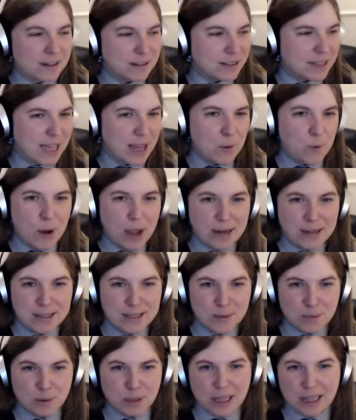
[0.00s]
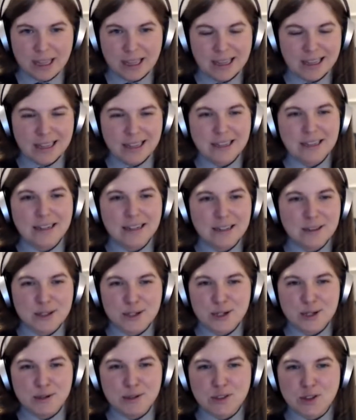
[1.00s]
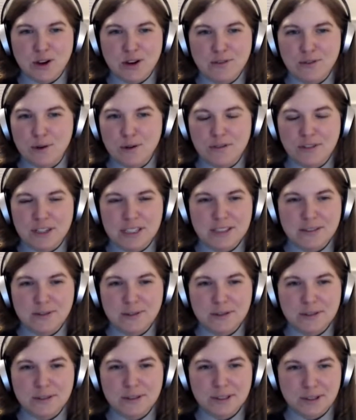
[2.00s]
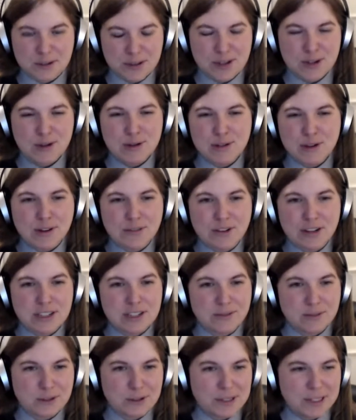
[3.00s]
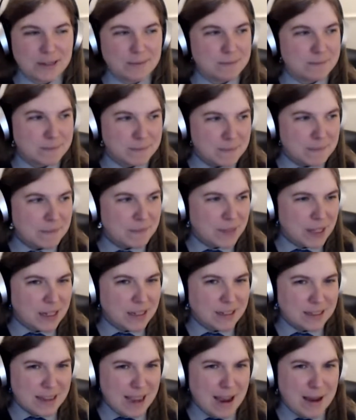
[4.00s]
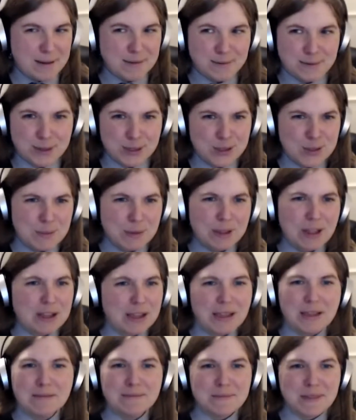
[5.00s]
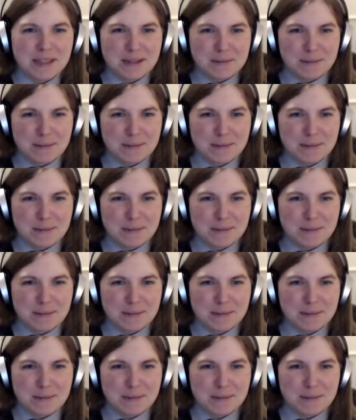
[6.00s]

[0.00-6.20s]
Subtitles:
they went to play the New Song Folk Festival, or the New Song Festival. And yeah, I was super lucky.